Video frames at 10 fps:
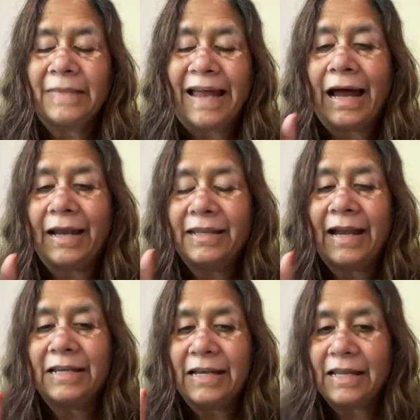
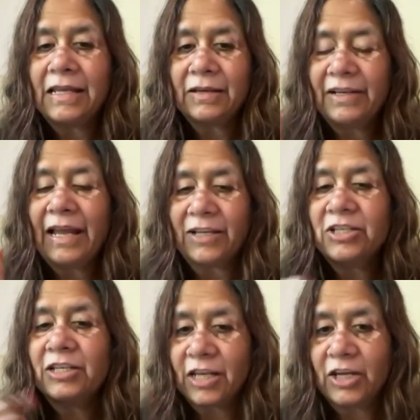That link will
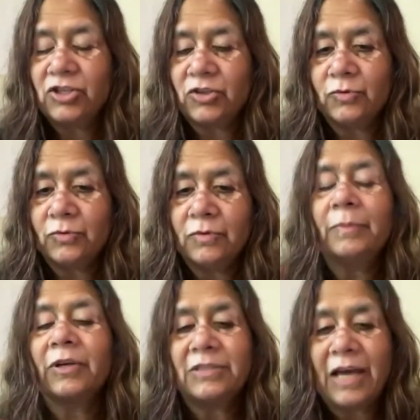actually get you,
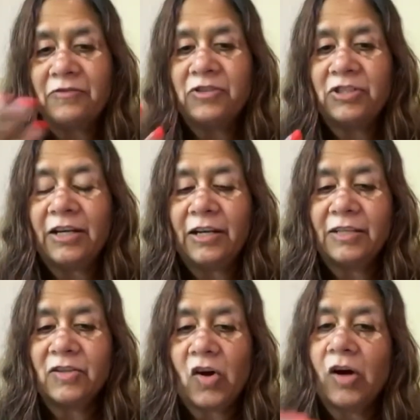because I've shared it
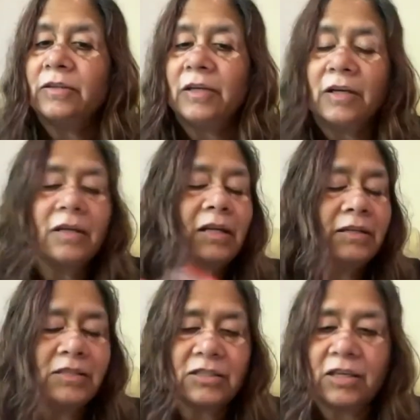as an author.
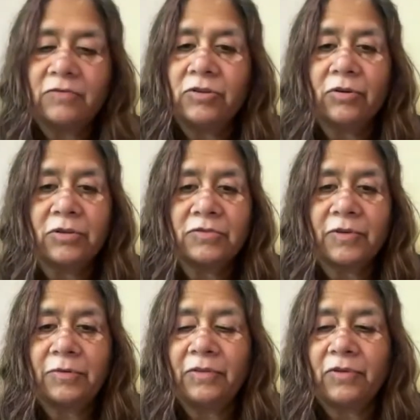It'll just give you the course
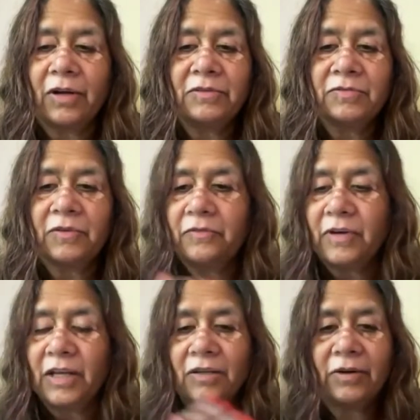for 24 hours for
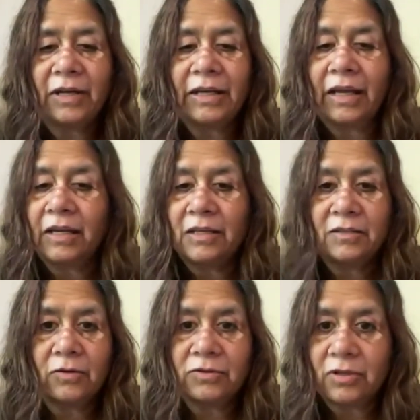free, and you can take it.
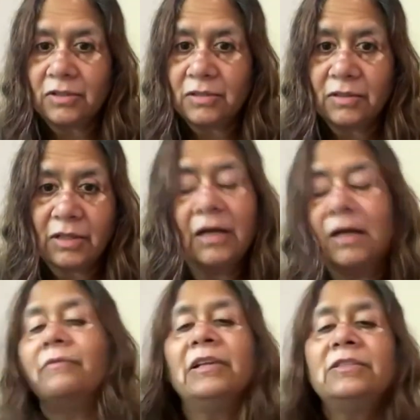It course
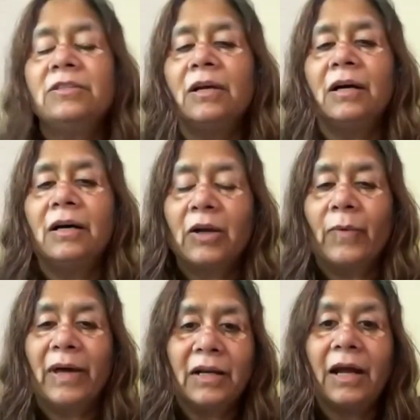will
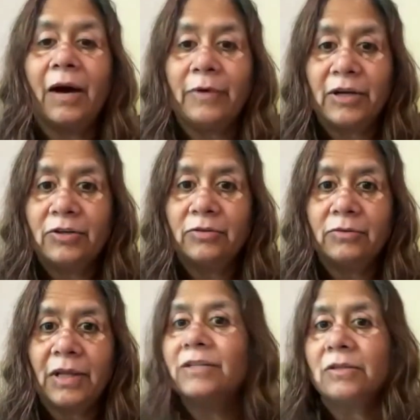require an hour to
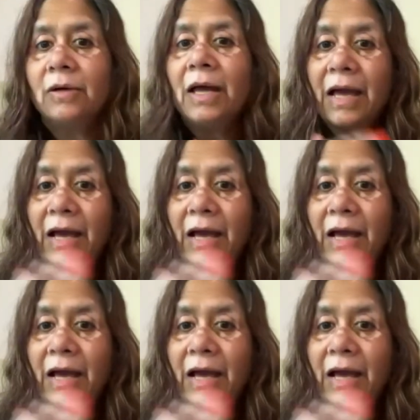do that. So